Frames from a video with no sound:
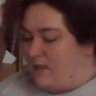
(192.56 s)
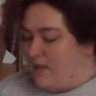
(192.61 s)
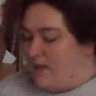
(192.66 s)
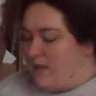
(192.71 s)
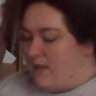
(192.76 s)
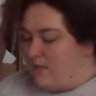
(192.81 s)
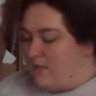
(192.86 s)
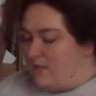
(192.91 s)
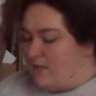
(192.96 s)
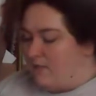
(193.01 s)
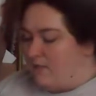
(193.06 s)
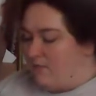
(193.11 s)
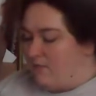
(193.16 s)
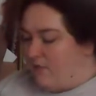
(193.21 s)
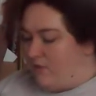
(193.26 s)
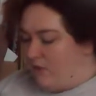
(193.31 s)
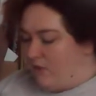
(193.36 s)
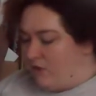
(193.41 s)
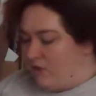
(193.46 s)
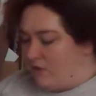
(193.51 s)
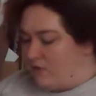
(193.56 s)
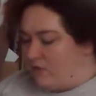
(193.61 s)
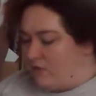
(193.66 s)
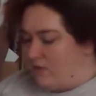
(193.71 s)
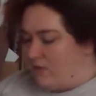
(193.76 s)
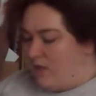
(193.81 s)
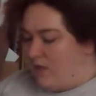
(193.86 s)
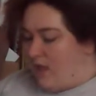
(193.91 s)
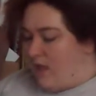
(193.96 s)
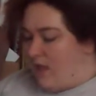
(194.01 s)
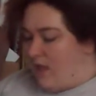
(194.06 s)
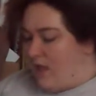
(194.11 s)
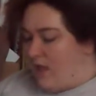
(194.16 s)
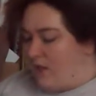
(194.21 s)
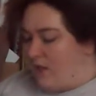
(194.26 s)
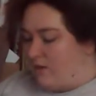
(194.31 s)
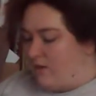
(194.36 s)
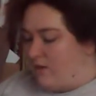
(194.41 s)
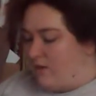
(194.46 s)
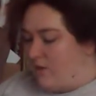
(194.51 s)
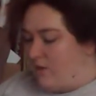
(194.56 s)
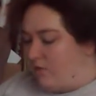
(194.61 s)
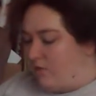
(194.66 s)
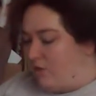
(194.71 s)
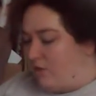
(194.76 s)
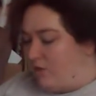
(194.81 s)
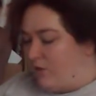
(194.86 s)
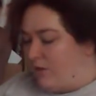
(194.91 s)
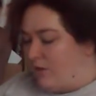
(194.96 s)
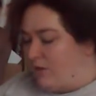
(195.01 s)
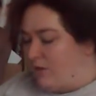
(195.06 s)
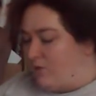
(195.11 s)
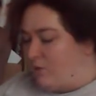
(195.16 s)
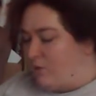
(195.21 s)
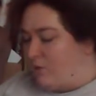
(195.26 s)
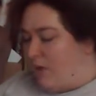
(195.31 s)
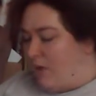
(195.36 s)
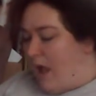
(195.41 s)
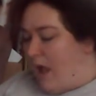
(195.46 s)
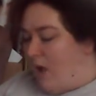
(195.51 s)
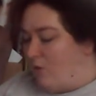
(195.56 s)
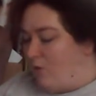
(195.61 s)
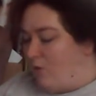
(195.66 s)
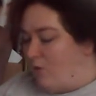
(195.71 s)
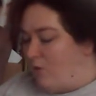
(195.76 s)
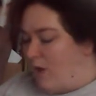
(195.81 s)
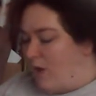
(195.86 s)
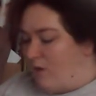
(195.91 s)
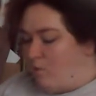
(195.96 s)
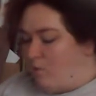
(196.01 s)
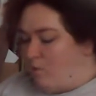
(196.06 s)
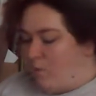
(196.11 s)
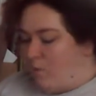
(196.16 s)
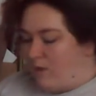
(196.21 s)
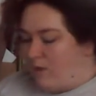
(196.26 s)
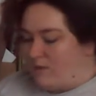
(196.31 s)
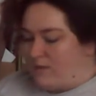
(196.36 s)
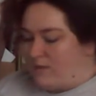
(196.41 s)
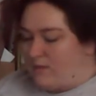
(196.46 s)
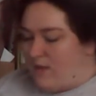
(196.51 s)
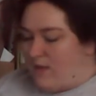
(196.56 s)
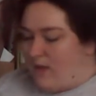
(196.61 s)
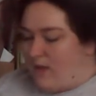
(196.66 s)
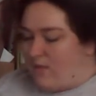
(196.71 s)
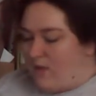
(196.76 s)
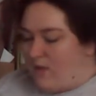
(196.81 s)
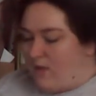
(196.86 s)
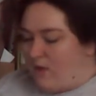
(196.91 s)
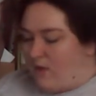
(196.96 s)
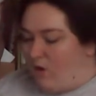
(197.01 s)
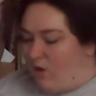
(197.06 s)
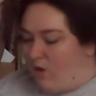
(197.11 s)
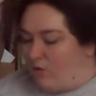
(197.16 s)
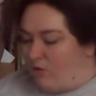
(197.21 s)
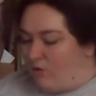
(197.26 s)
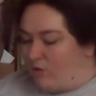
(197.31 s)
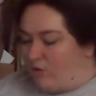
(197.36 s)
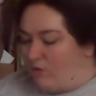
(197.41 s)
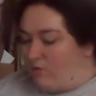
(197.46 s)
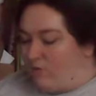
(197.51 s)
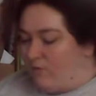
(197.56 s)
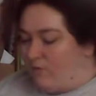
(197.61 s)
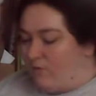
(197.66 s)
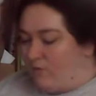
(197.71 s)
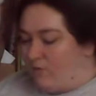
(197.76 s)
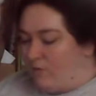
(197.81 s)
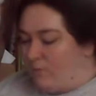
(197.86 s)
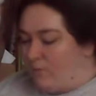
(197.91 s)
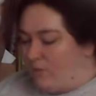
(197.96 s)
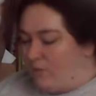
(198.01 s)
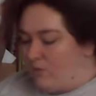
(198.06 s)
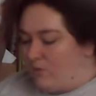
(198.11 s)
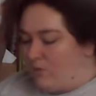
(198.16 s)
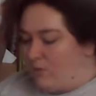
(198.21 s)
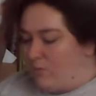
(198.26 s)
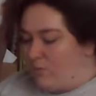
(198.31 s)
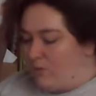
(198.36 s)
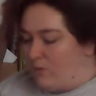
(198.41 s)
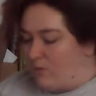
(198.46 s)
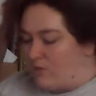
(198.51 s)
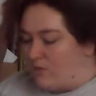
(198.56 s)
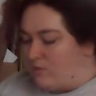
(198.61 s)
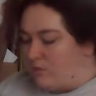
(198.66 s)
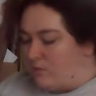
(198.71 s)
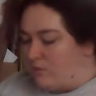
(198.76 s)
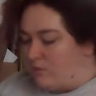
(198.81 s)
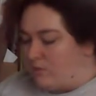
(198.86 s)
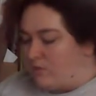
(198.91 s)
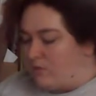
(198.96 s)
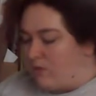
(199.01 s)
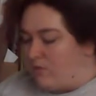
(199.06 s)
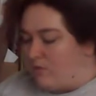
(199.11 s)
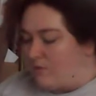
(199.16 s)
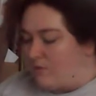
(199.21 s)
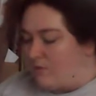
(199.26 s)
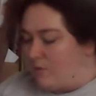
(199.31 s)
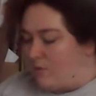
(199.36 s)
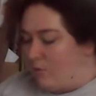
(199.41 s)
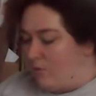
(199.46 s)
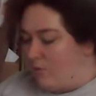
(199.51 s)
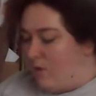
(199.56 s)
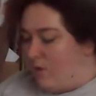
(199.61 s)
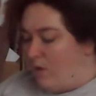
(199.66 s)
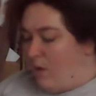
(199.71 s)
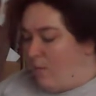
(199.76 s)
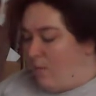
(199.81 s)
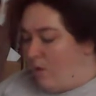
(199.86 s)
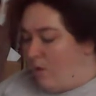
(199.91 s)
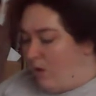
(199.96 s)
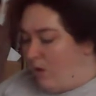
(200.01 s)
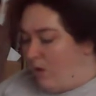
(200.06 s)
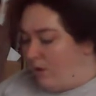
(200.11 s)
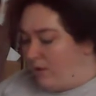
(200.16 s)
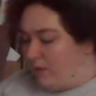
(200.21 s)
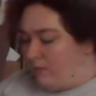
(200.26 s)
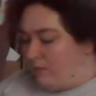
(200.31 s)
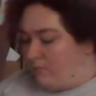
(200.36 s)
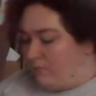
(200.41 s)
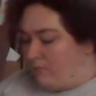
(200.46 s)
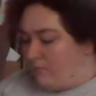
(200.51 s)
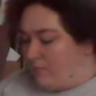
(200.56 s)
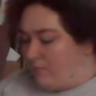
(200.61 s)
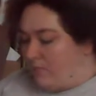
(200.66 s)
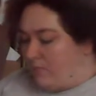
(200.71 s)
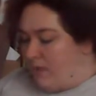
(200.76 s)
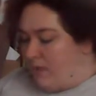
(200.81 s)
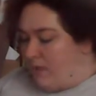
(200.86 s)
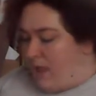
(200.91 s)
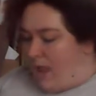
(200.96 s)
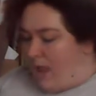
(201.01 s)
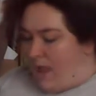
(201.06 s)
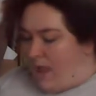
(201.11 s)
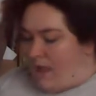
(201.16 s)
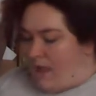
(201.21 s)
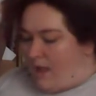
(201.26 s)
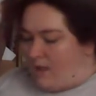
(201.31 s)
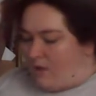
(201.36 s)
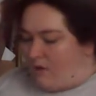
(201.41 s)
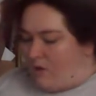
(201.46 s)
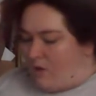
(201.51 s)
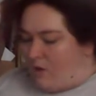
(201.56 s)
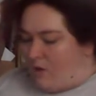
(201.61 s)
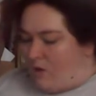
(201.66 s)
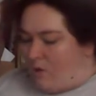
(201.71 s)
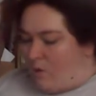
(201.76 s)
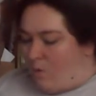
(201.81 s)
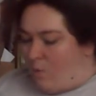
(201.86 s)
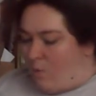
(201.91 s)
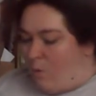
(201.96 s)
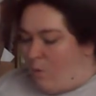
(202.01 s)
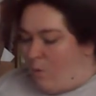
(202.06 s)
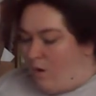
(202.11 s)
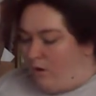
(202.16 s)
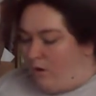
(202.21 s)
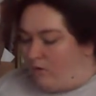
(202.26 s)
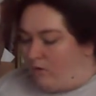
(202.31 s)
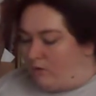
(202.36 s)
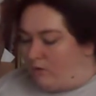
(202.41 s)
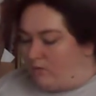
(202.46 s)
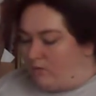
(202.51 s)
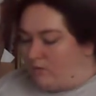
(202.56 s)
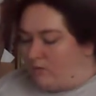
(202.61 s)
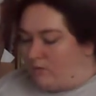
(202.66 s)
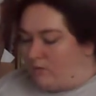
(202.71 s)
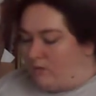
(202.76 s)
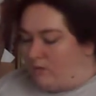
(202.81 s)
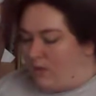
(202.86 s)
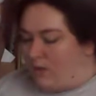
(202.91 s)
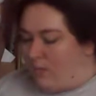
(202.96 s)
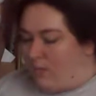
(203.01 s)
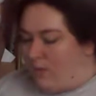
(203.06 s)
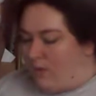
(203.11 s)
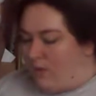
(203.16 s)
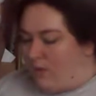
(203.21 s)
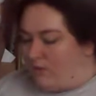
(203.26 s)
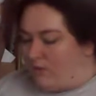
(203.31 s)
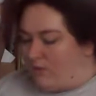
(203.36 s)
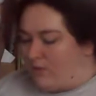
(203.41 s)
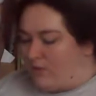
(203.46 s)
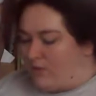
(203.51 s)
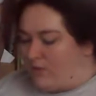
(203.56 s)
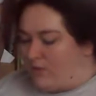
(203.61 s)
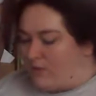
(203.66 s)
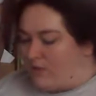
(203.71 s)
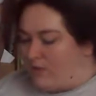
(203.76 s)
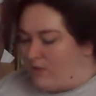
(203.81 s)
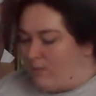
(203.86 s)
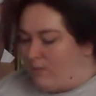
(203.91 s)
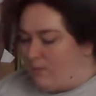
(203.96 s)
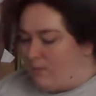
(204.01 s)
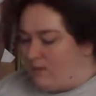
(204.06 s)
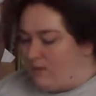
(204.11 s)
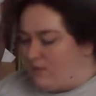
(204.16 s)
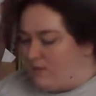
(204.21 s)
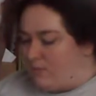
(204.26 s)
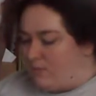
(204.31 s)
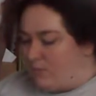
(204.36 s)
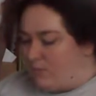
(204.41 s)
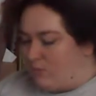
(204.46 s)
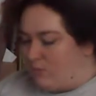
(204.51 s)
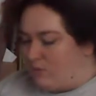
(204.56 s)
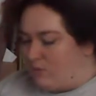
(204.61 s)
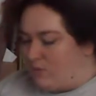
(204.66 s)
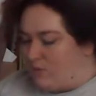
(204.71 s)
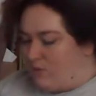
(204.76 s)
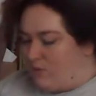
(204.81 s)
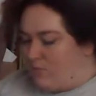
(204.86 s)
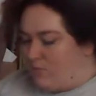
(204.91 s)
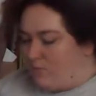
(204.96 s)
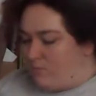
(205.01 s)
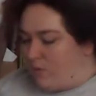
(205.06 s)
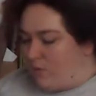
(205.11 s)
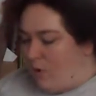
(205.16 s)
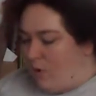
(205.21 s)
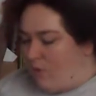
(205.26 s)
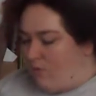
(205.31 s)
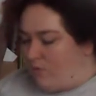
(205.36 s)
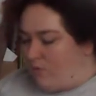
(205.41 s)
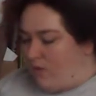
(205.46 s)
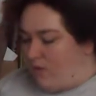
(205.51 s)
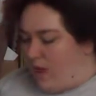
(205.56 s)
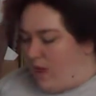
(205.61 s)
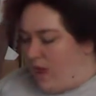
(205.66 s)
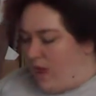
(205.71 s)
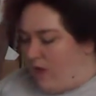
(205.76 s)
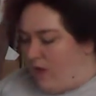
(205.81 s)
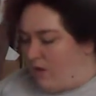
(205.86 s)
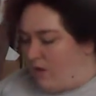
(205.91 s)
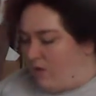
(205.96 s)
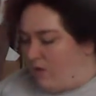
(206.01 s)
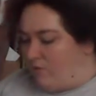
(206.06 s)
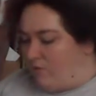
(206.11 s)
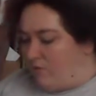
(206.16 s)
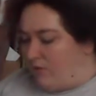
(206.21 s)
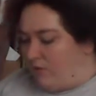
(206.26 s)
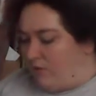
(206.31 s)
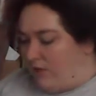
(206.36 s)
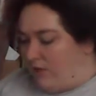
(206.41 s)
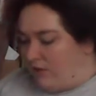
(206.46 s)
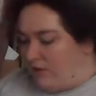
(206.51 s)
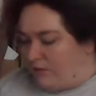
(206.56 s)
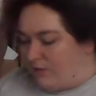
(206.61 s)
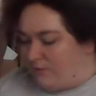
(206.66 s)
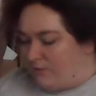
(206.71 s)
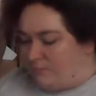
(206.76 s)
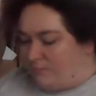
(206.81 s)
his inferiors endeavored to outline what they called the fundamental principles of his own party, and quarreled about these principles over the head of their leader.